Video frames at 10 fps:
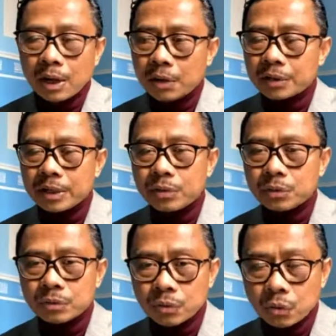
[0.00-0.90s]
how they
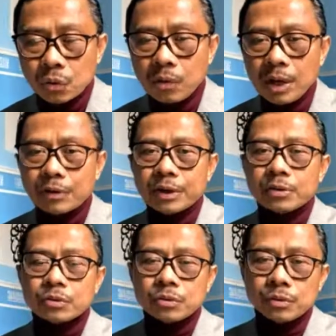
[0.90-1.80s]
do ruku', how they
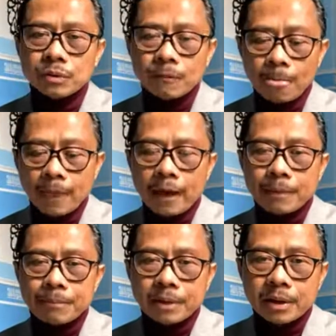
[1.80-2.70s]
do sujood,
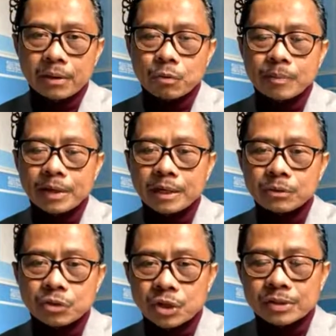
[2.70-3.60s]
and we begin
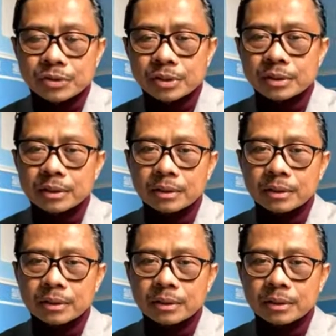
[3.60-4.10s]
to judge.